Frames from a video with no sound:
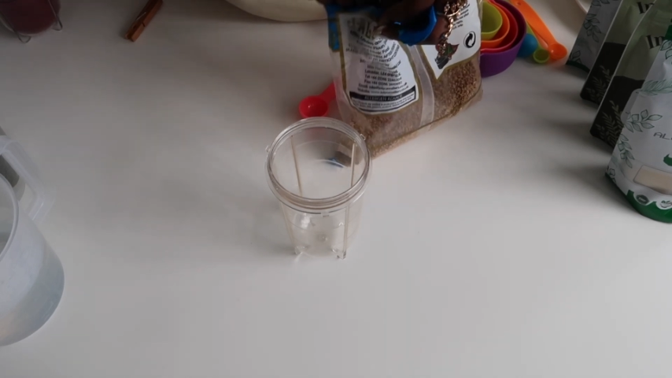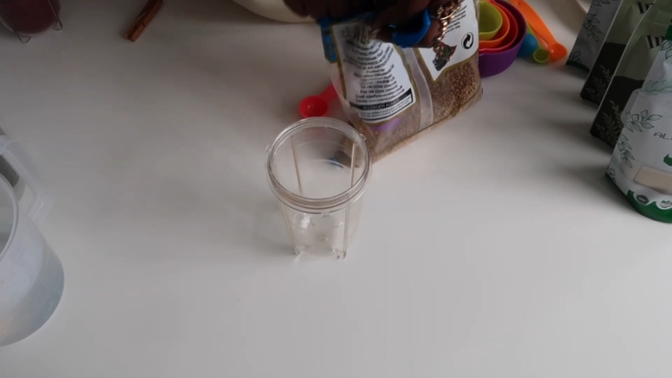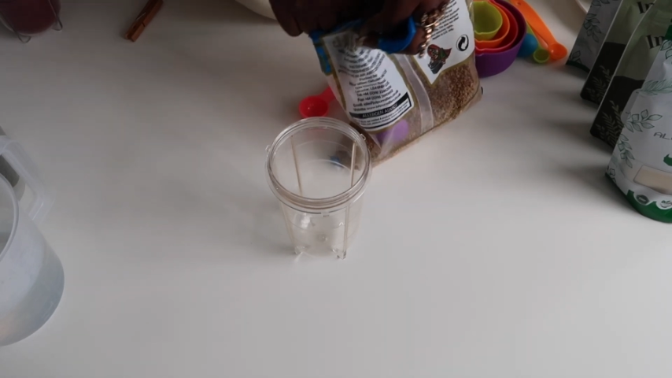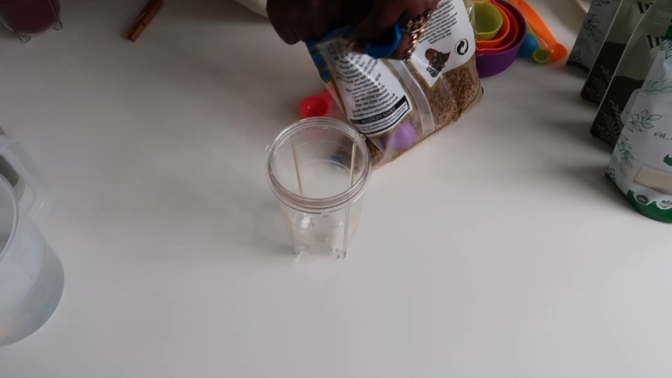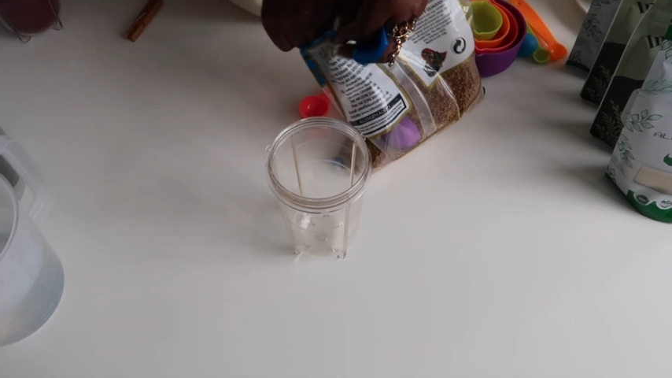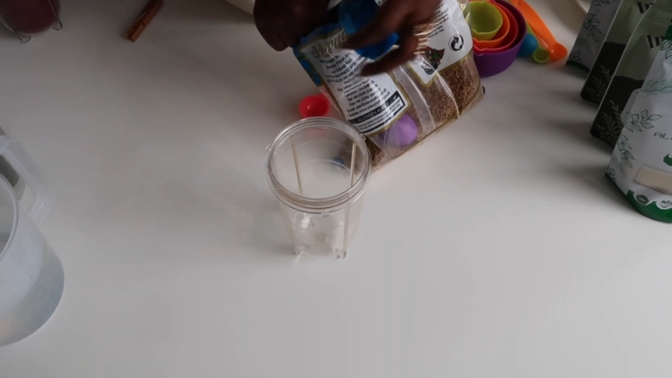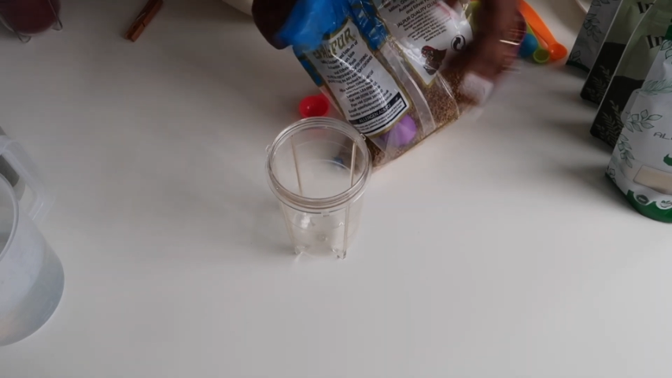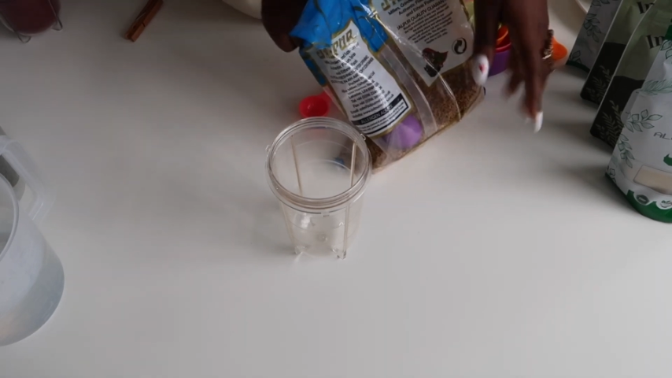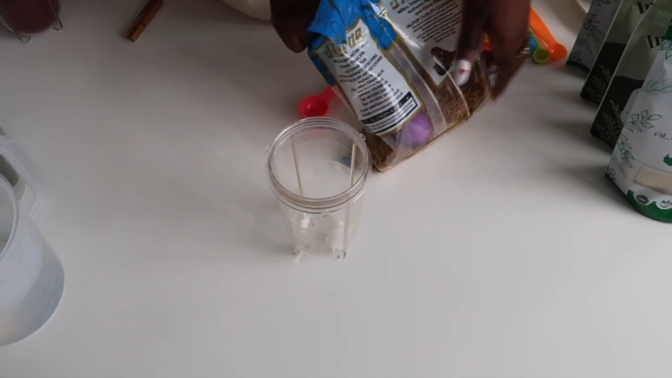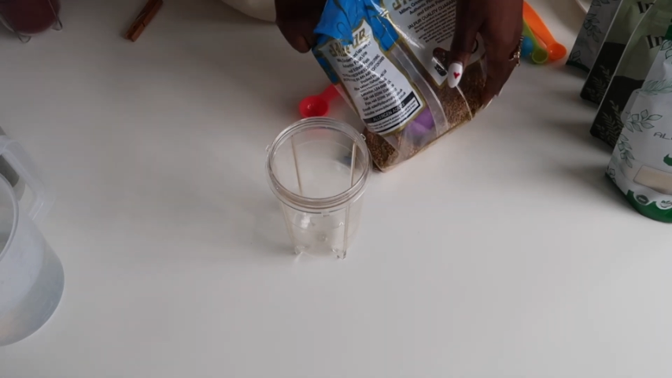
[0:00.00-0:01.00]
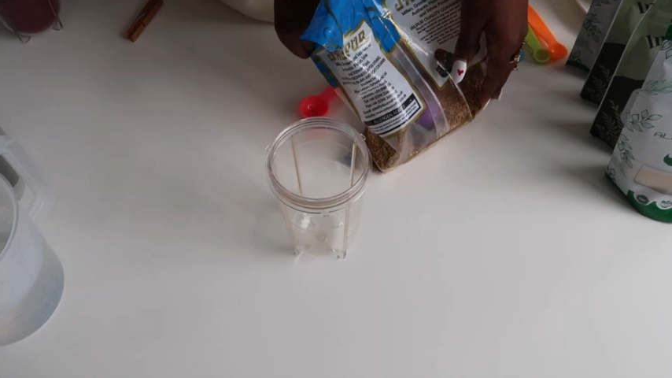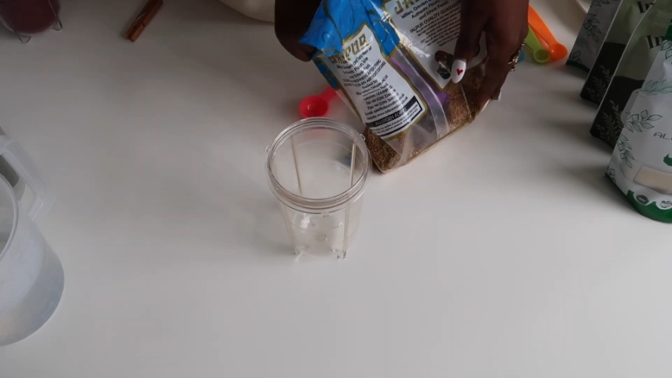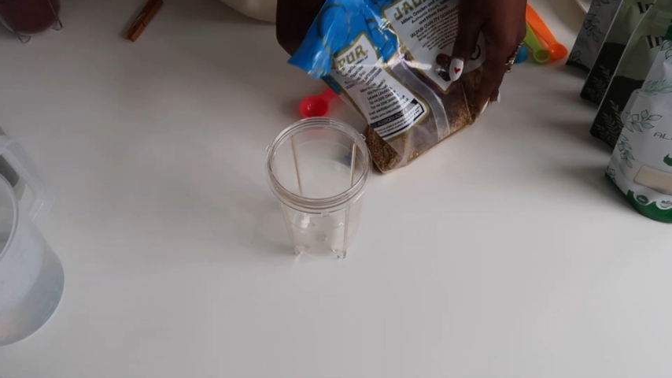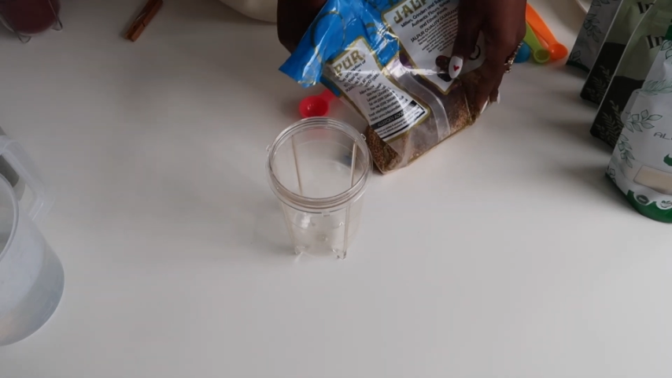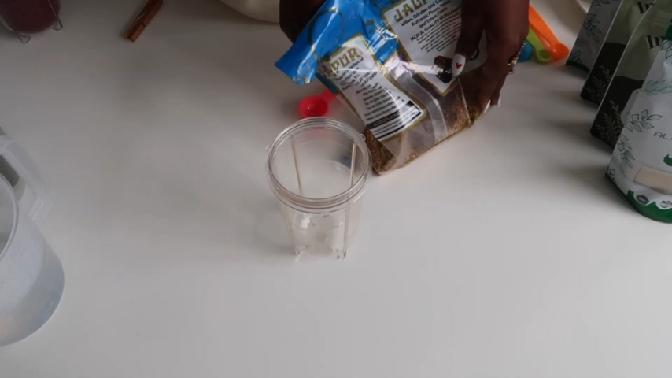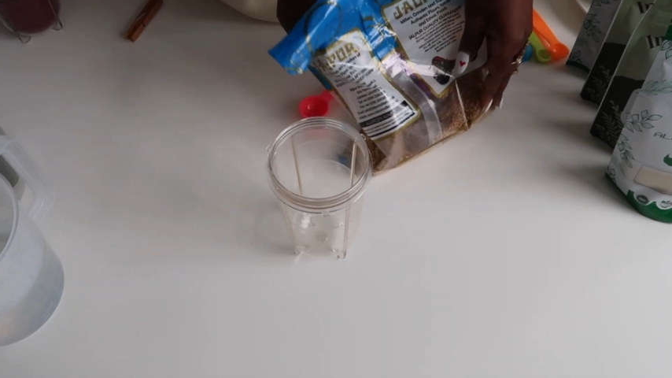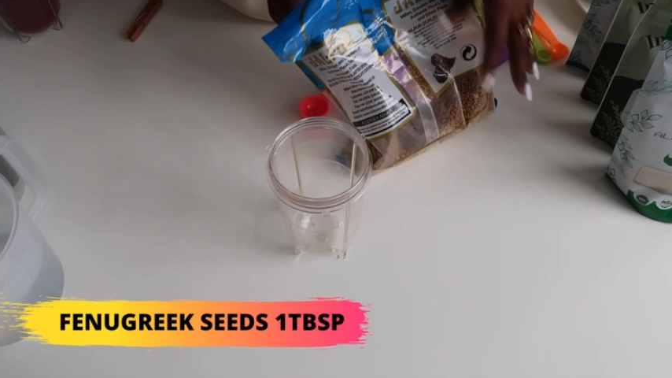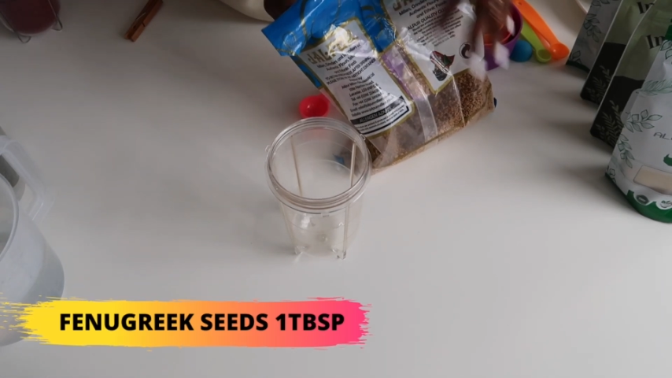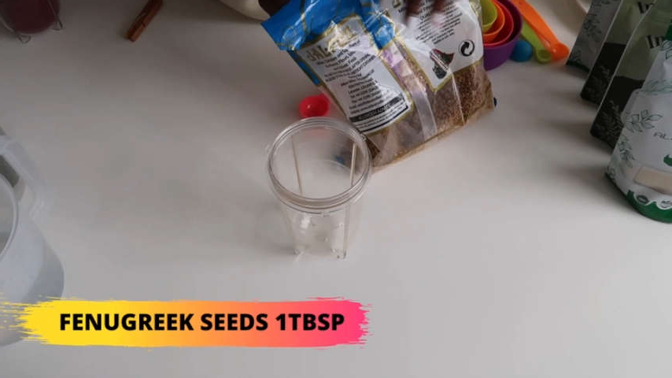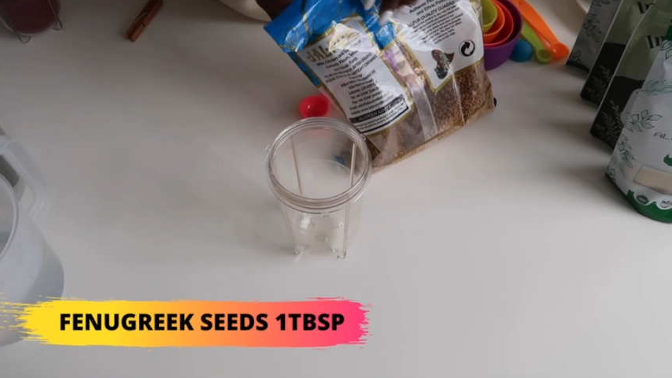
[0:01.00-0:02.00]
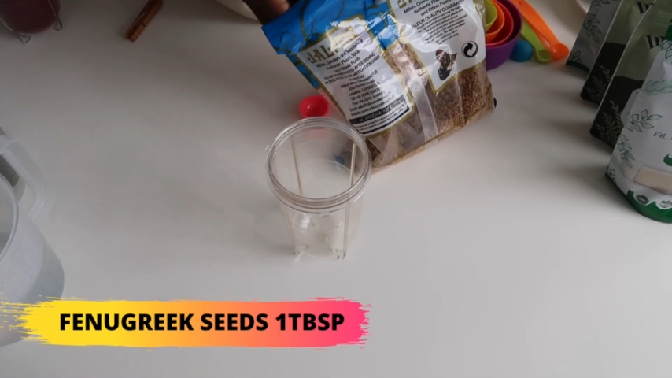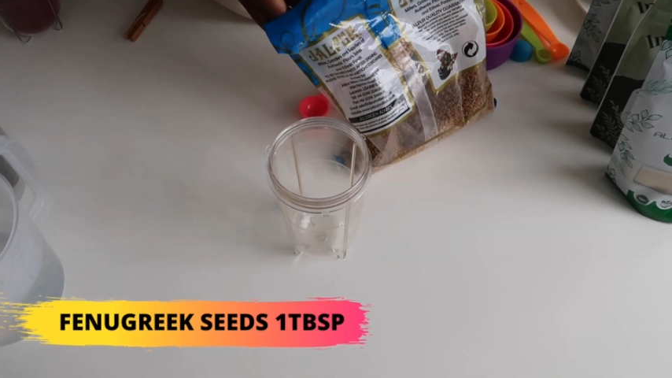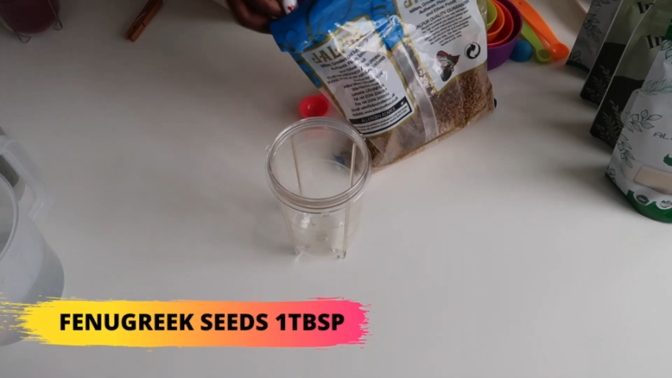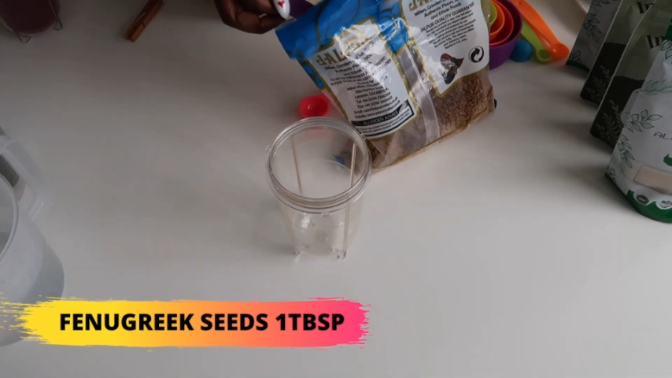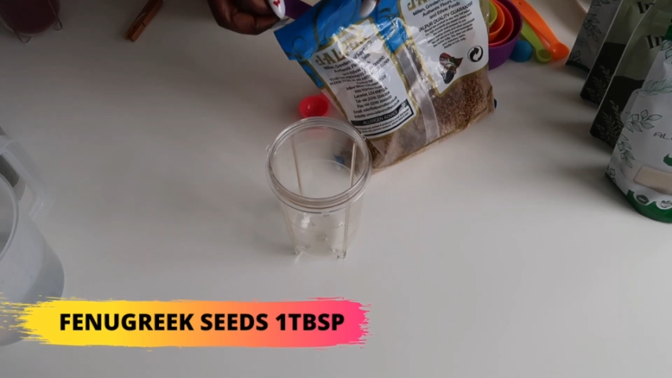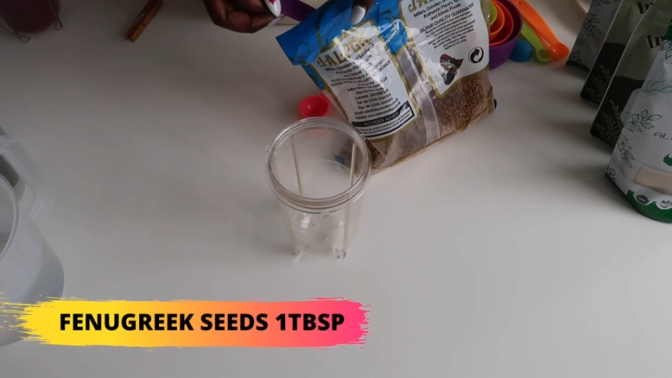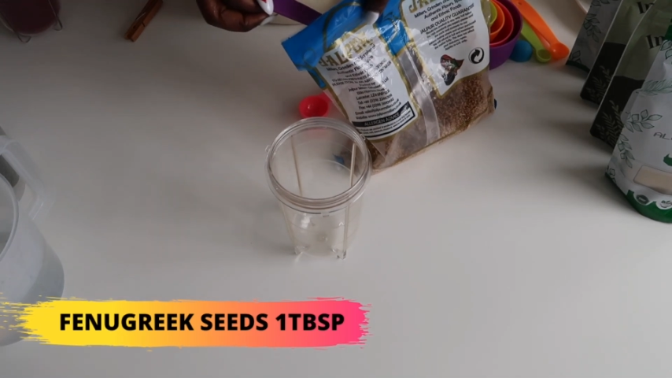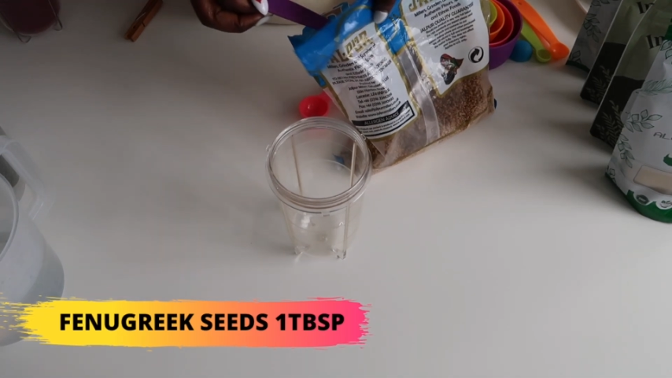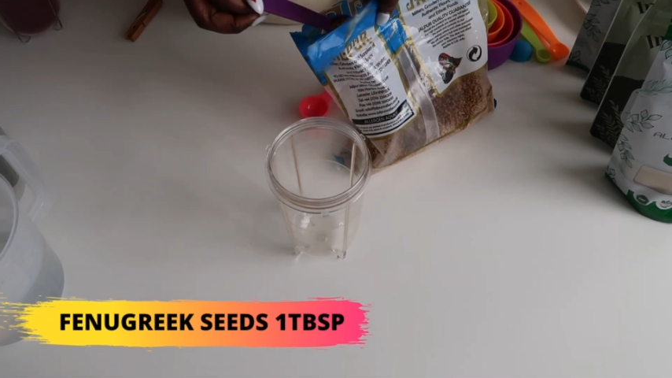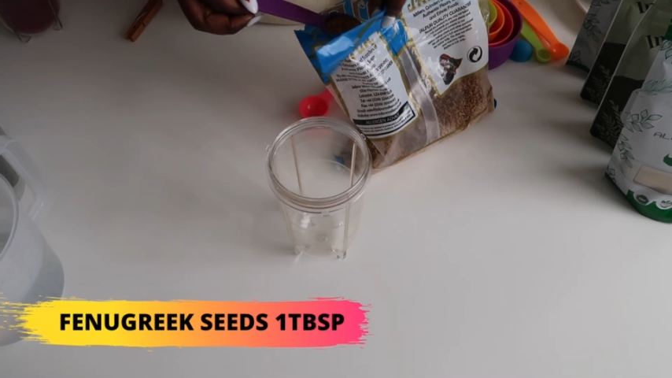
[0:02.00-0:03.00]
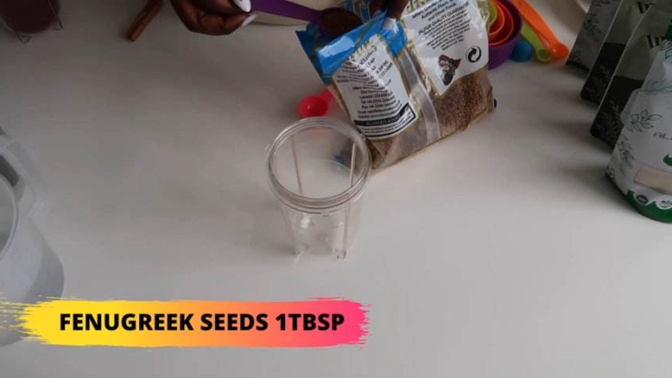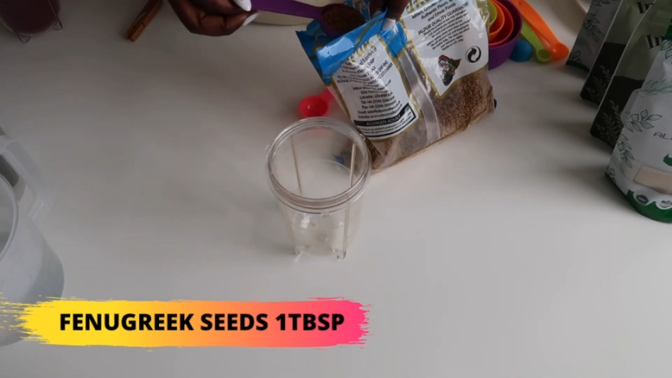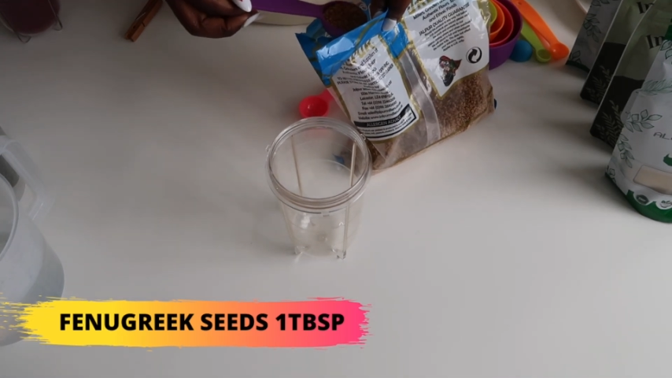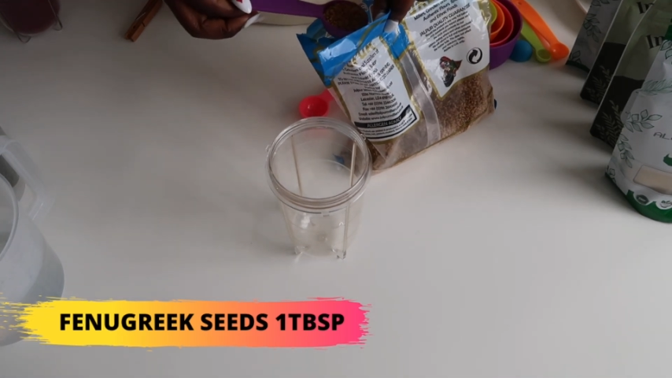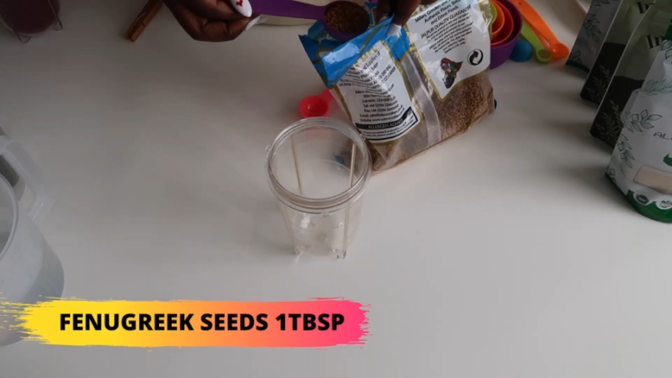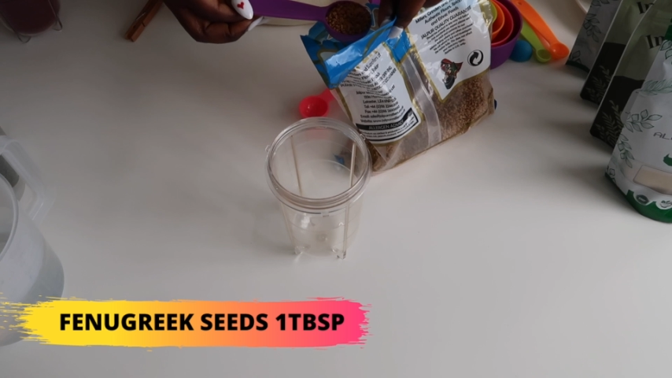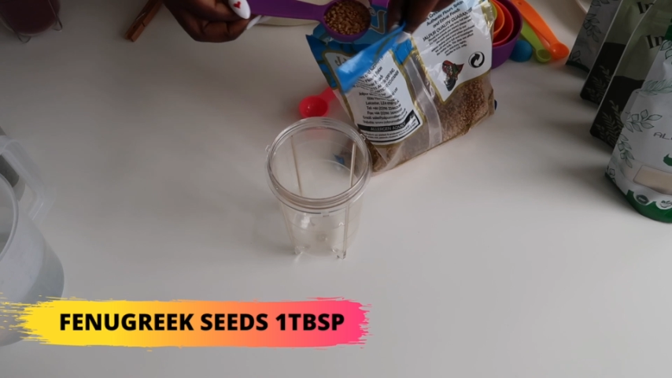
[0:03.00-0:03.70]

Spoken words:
No face is visible, so there are no lips to read.